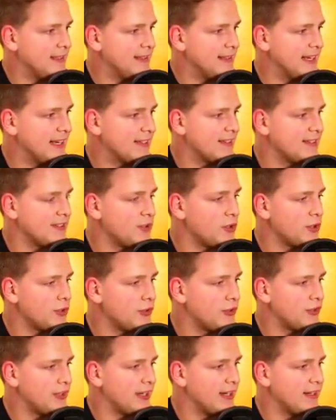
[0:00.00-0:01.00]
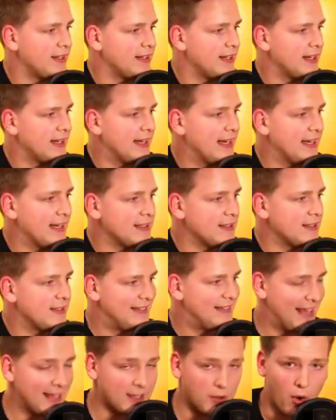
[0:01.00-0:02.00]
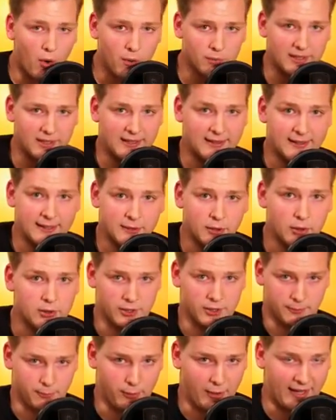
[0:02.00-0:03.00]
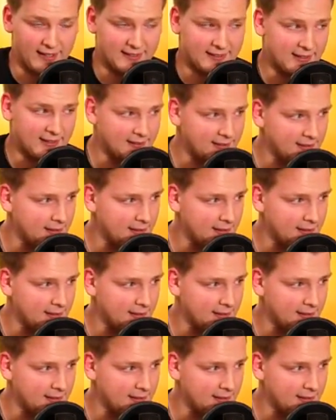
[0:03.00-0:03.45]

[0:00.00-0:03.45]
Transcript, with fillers: does not uh, take only the dollar prices.